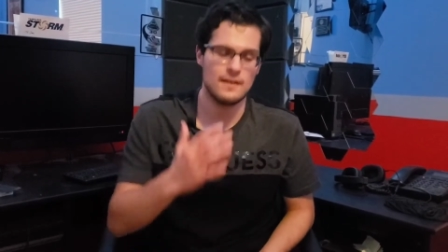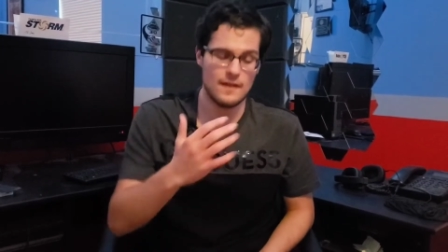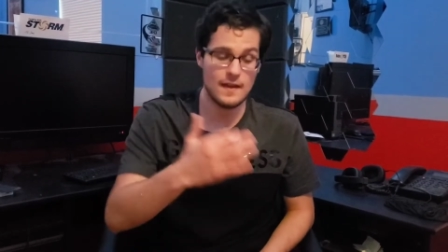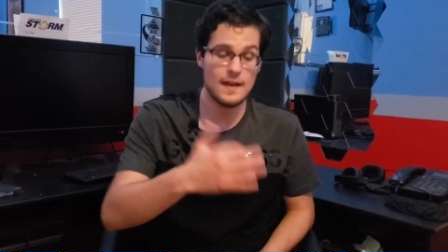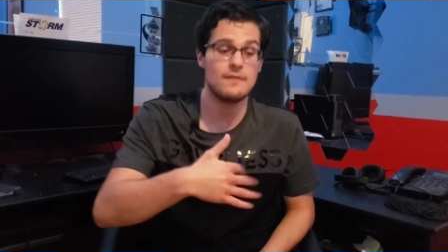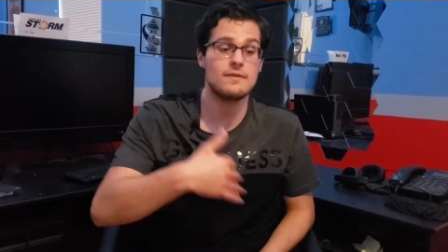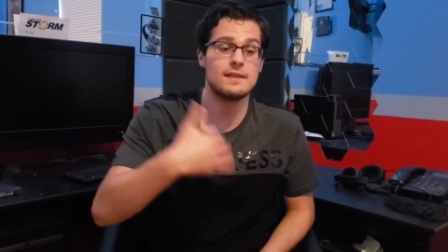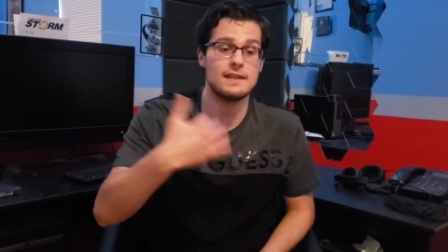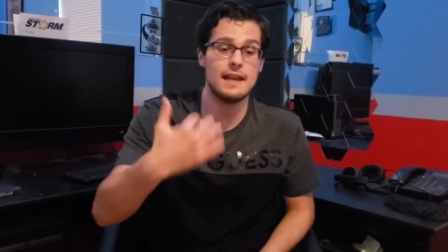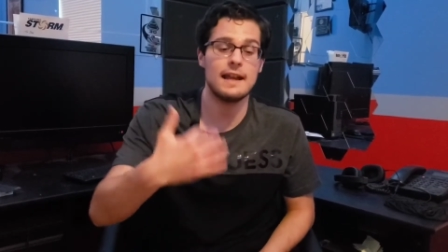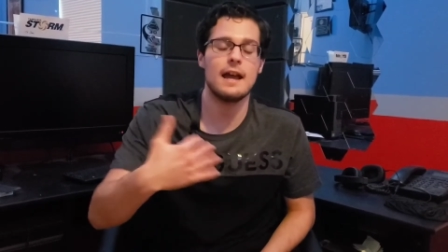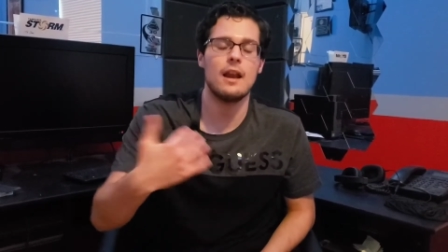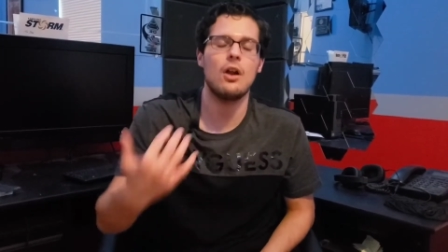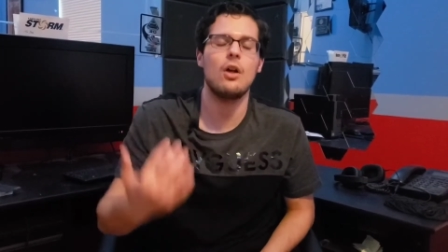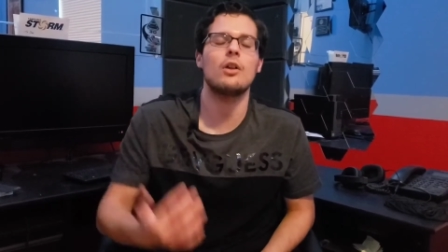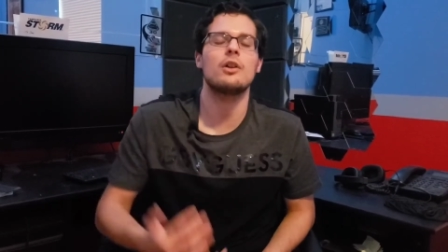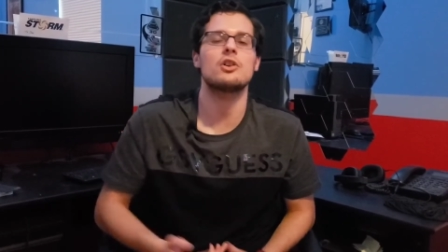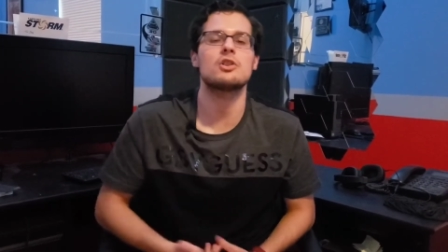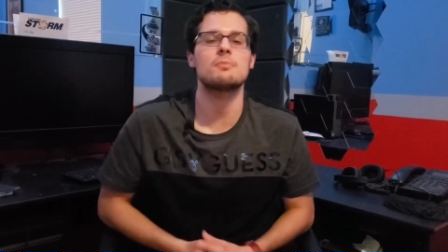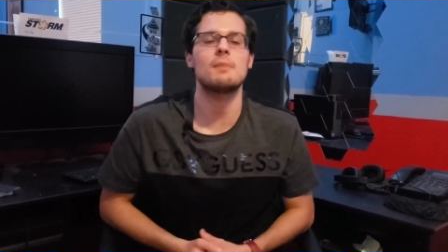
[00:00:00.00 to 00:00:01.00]
then you have to take out
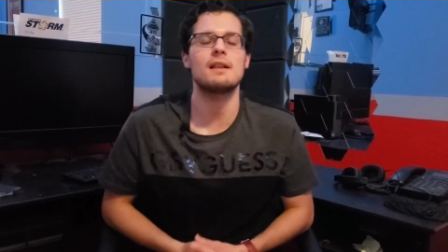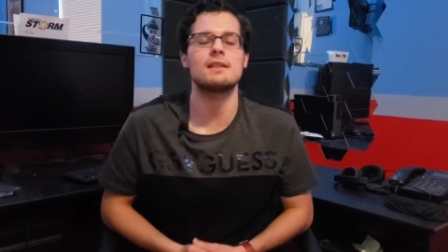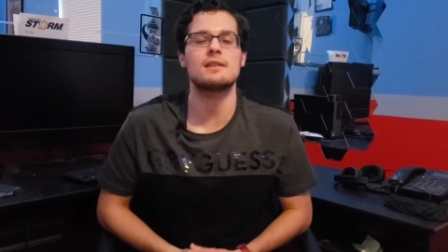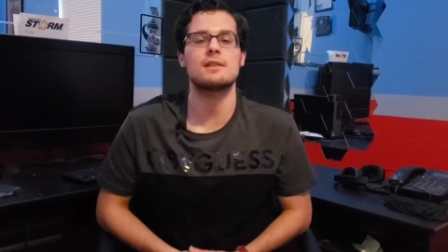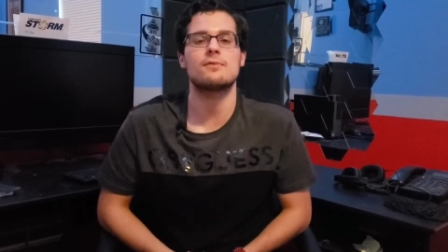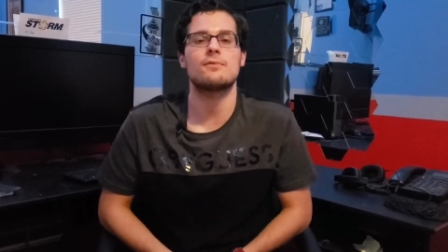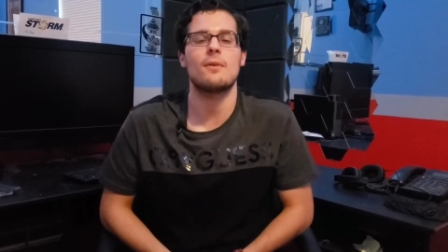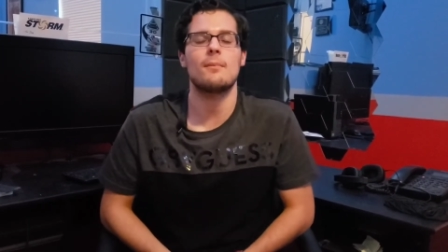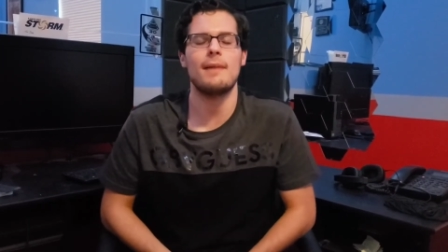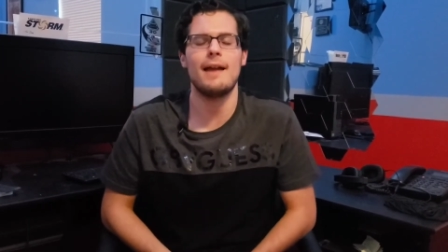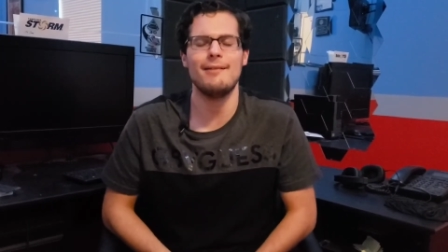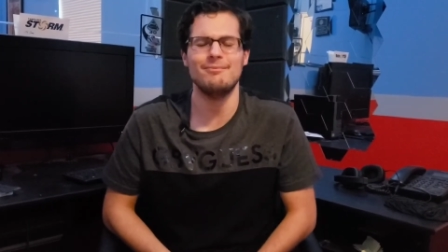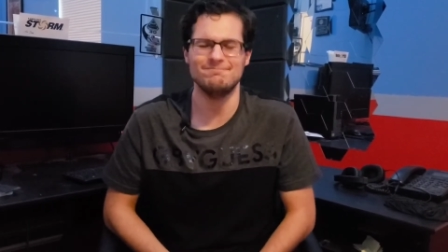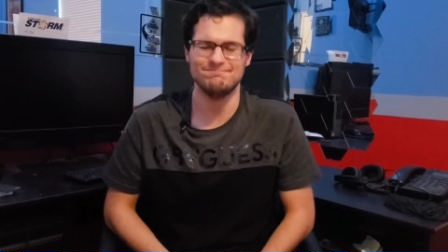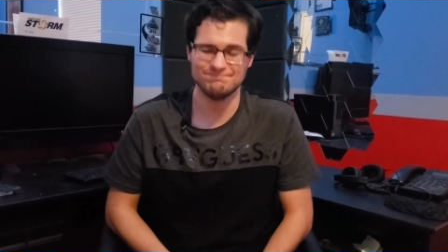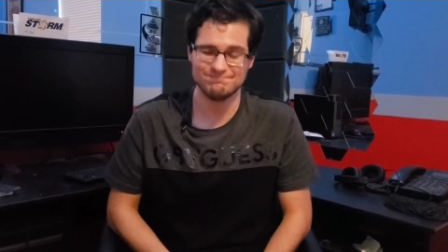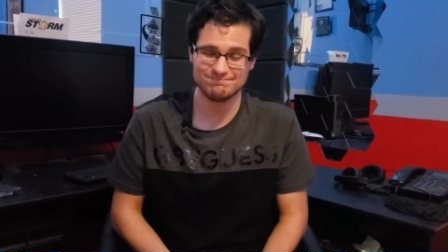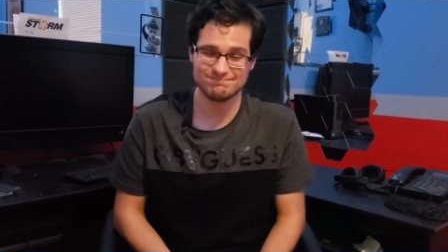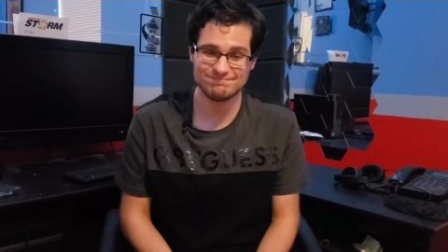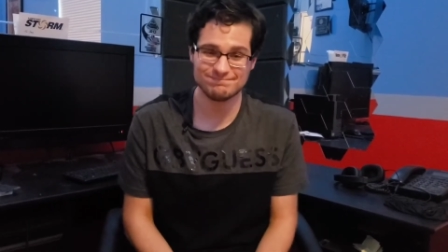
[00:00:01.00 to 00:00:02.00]
all your expenses from that.
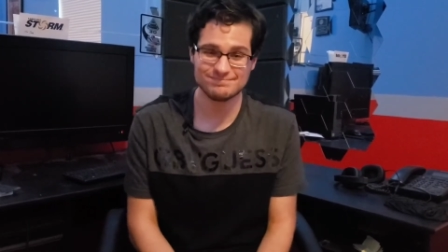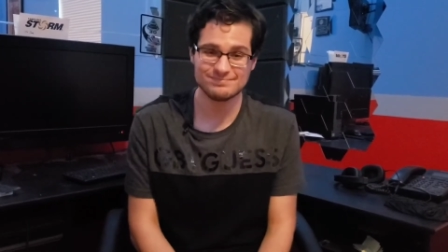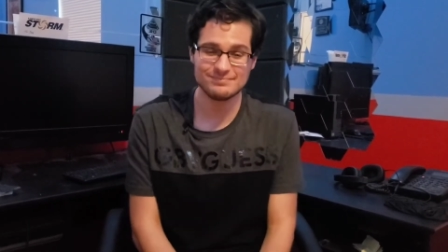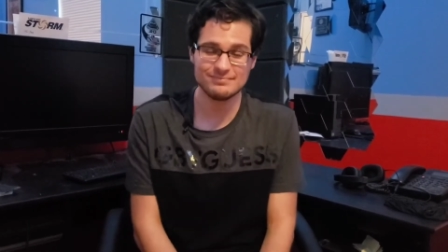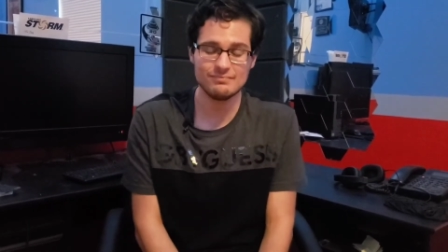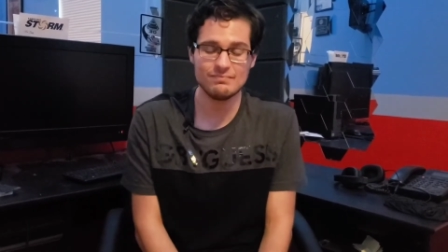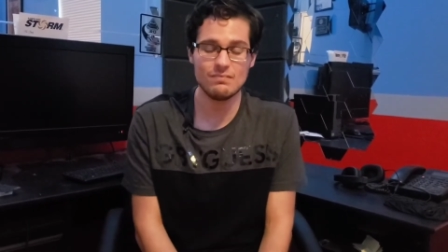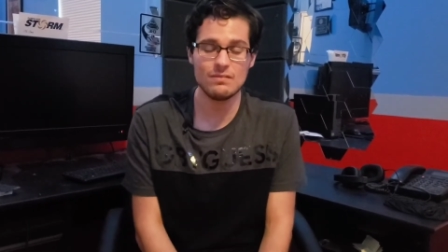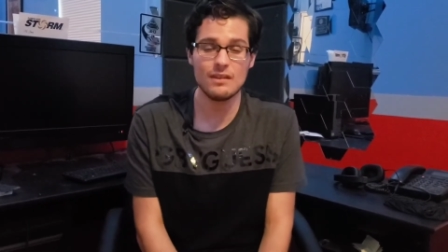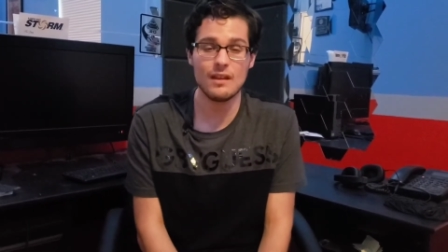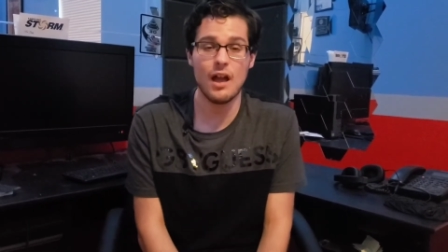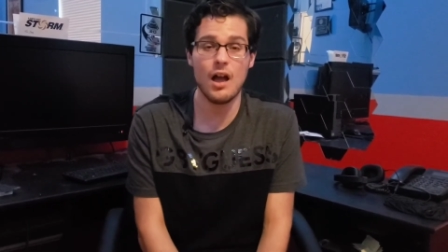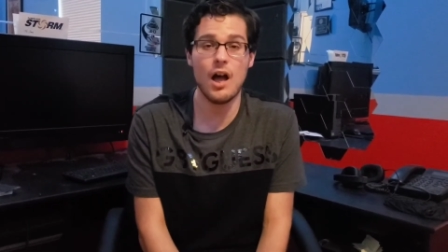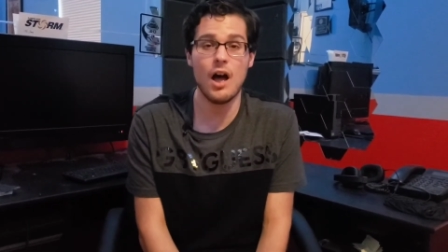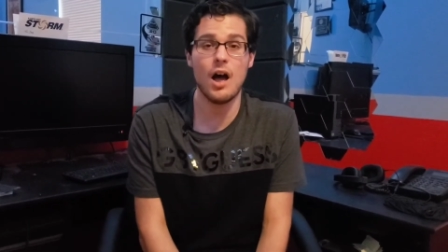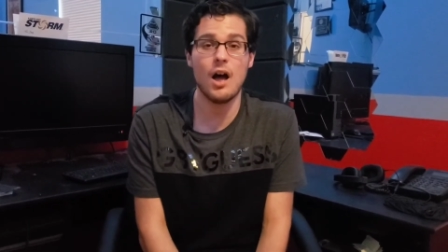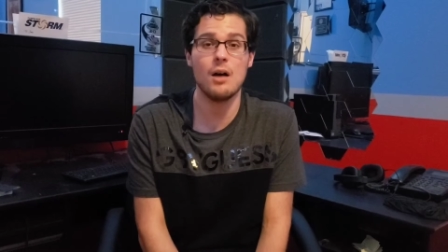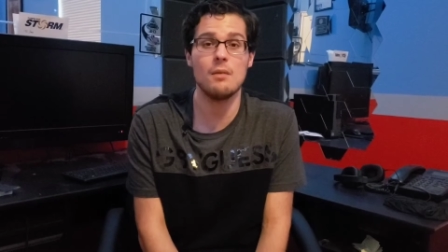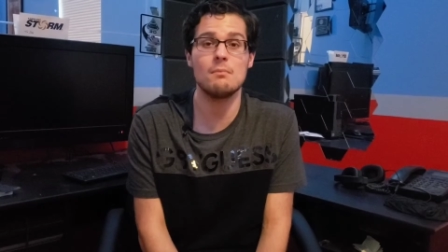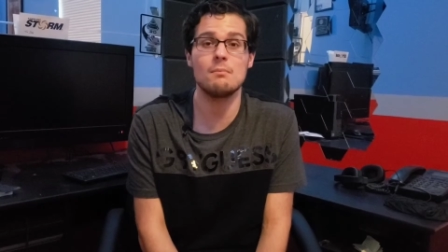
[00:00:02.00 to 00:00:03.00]

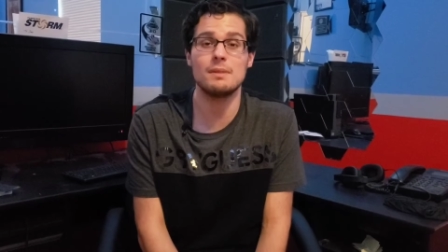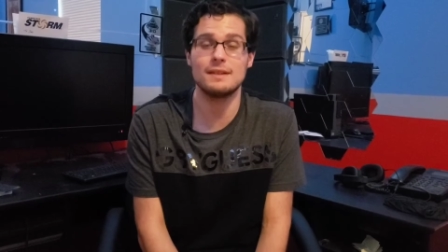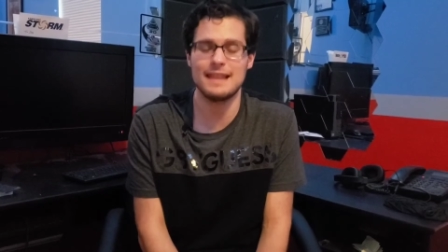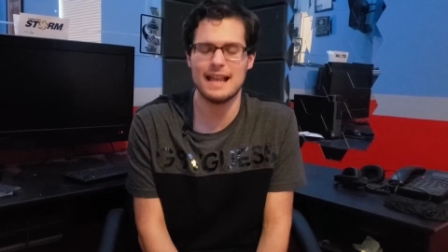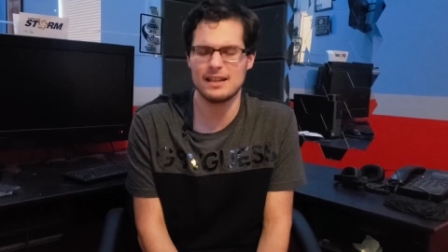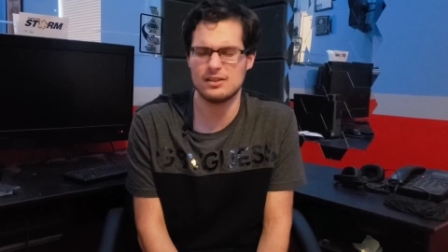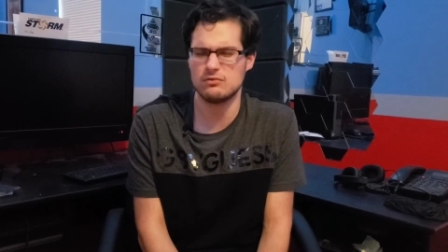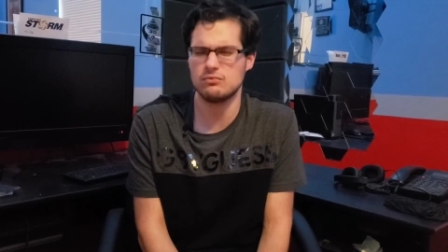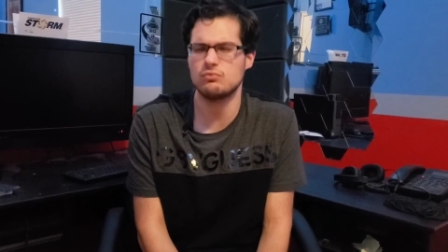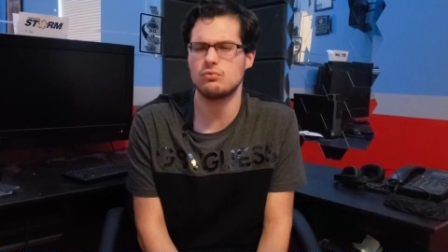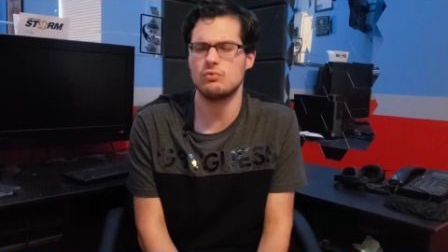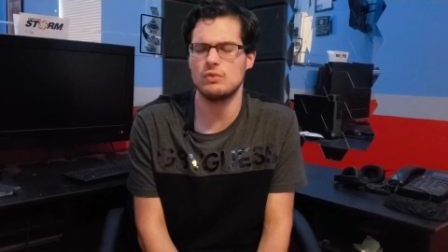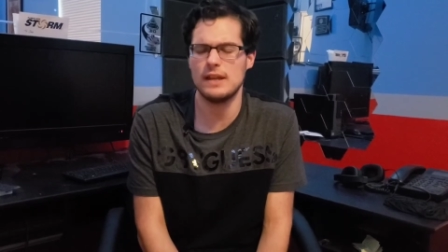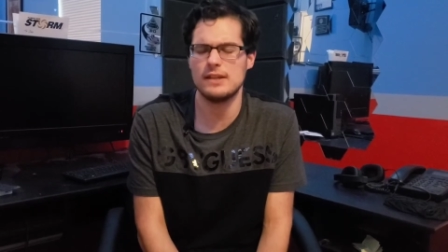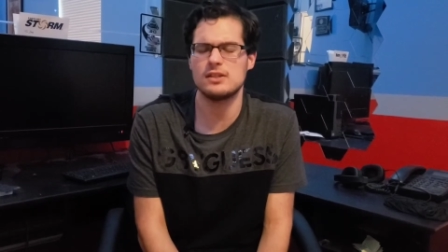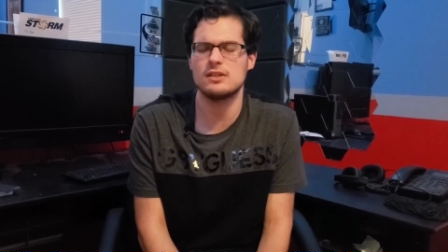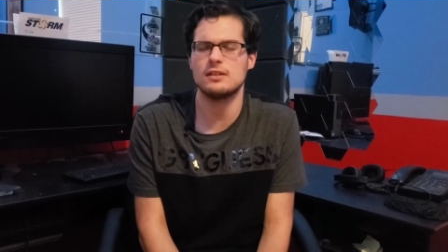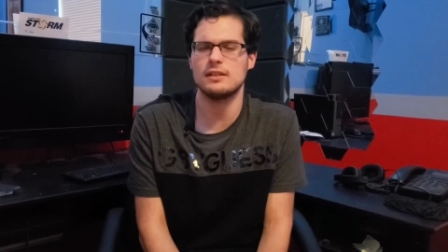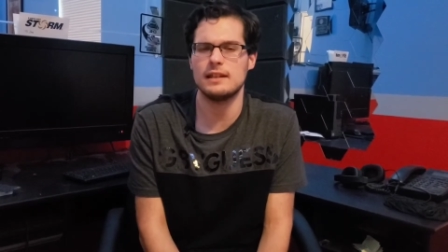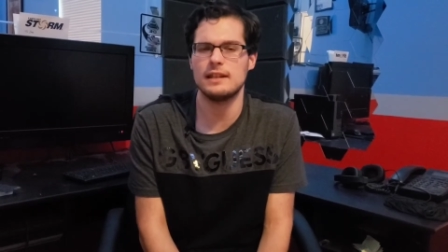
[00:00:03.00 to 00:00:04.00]
Um, but that's
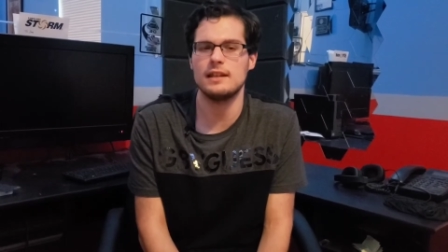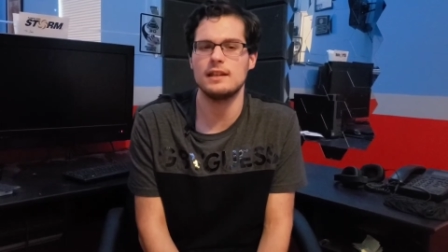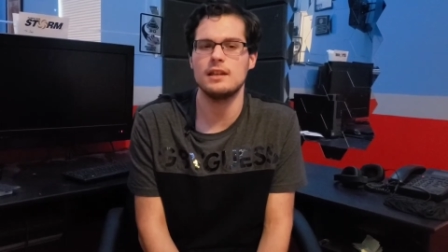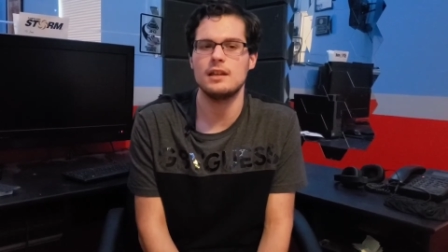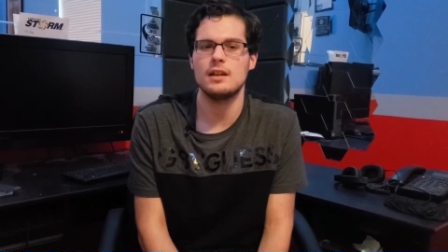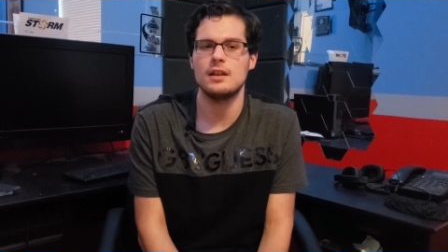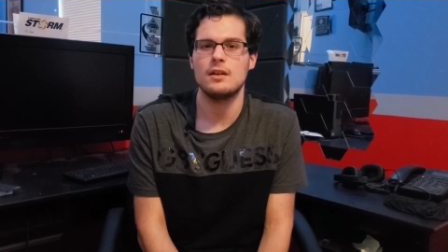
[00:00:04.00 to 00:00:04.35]
recently,